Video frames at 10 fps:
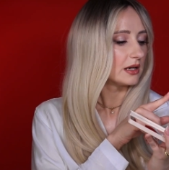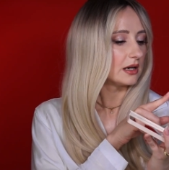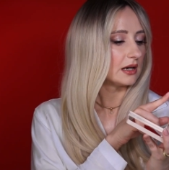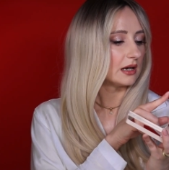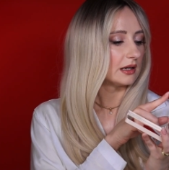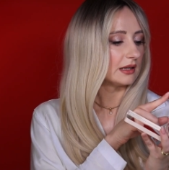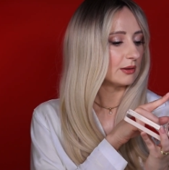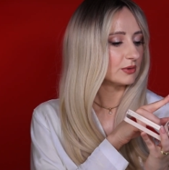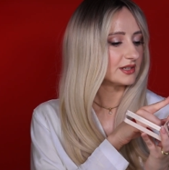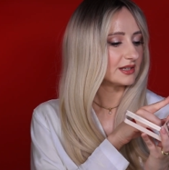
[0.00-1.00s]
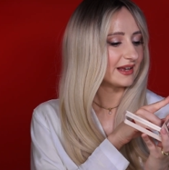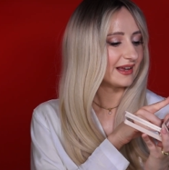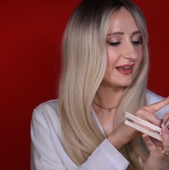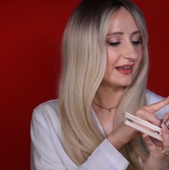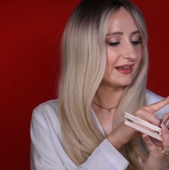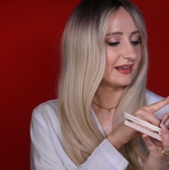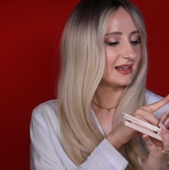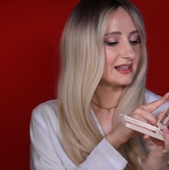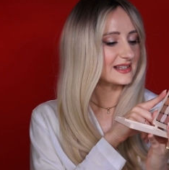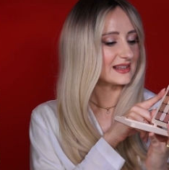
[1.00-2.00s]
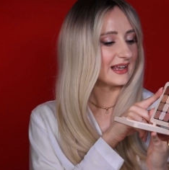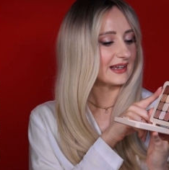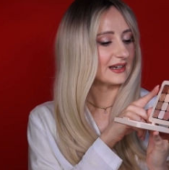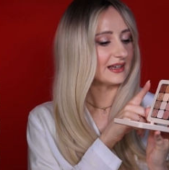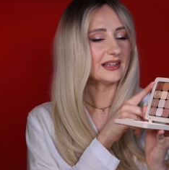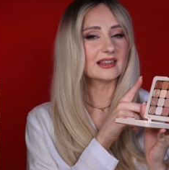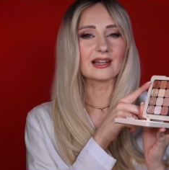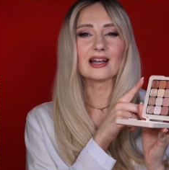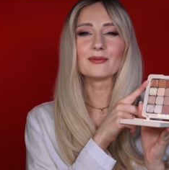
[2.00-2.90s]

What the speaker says: And I would say it's like it